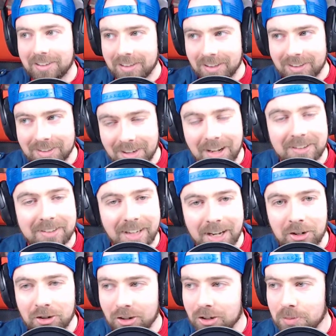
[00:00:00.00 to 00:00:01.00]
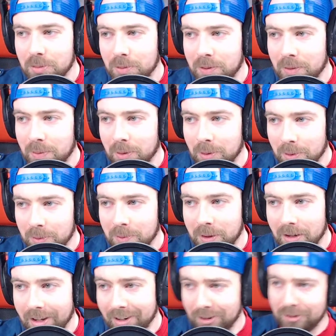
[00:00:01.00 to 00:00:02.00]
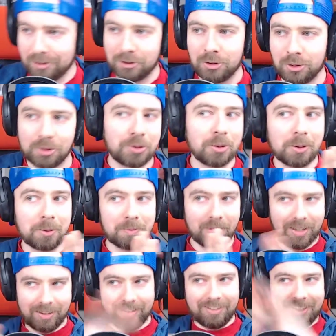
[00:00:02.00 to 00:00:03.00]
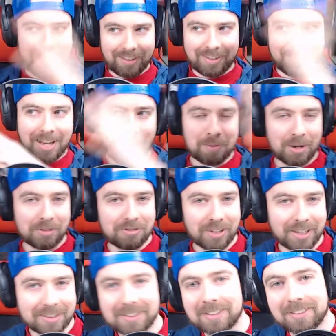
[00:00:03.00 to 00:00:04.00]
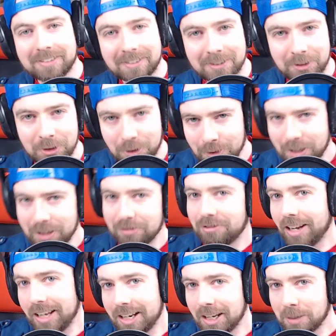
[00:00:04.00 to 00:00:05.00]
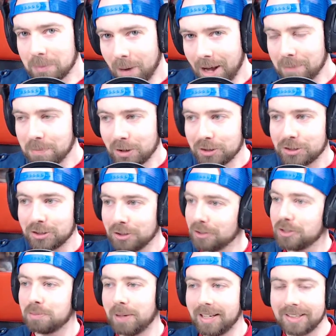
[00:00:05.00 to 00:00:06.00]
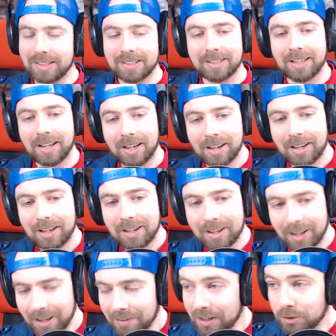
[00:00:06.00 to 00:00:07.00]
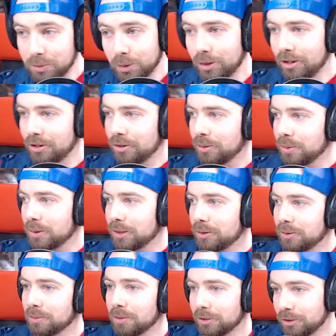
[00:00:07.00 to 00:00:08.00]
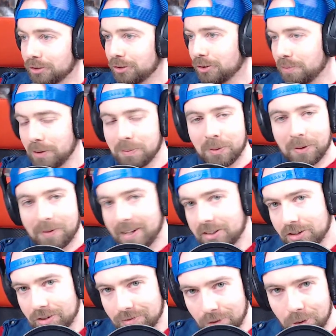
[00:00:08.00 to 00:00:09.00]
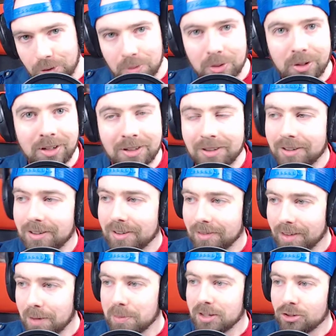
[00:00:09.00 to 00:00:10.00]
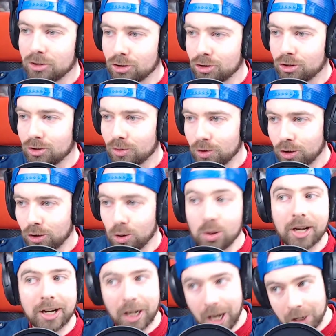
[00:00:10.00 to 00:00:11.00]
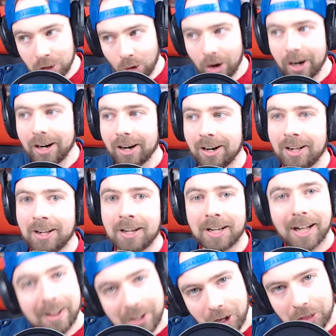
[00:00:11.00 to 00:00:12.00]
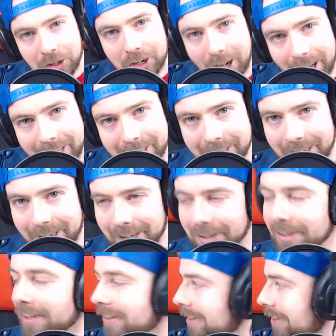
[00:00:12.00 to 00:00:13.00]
not dangerous, but people will be like, dude, you're like, get this out of my face. You're invading my personal space. And that's what you can do with an Uber. You're 2 people, that's invulnerable, and that means you can annoy and the other guy can kill.